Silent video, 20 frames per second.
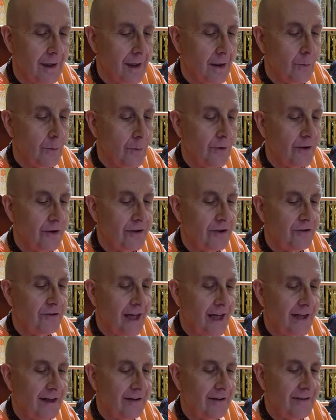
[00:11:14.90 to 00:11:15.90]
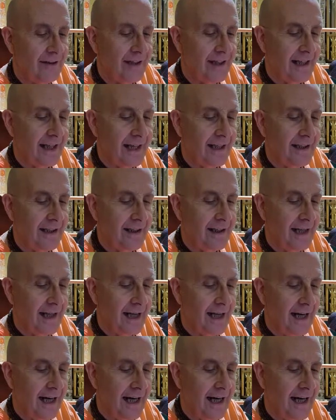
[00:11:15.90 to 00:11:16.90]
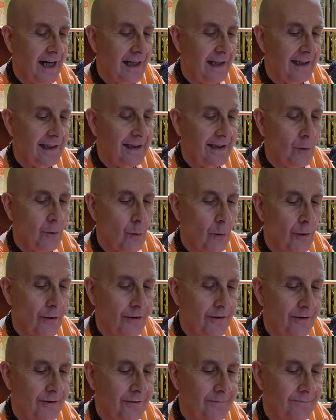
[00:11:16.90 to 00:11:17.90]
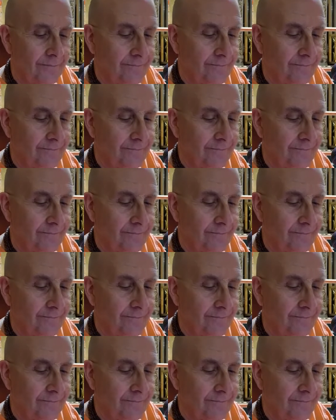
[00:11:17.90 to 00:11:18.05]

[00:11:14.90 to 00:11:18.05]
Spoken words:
With a desire to gain a high order